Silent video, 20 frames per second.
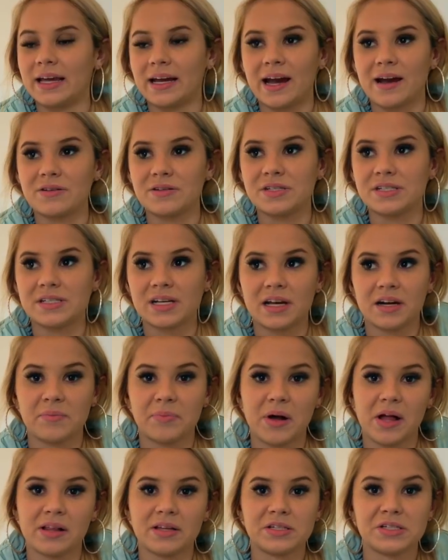like how she's
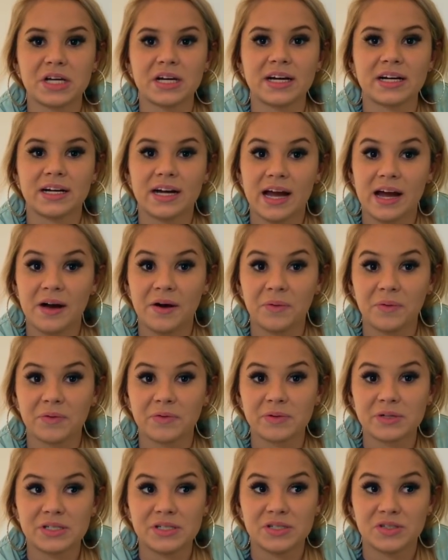unapologetic now
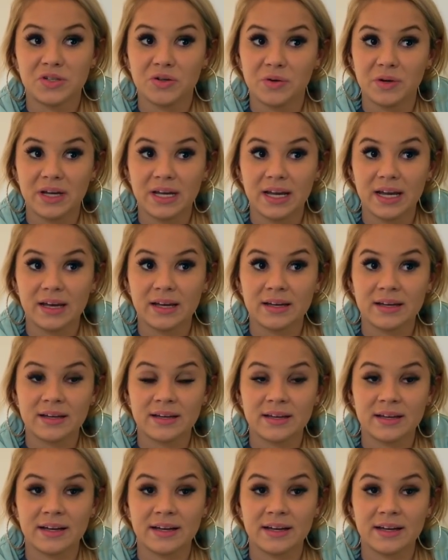with what she's doing.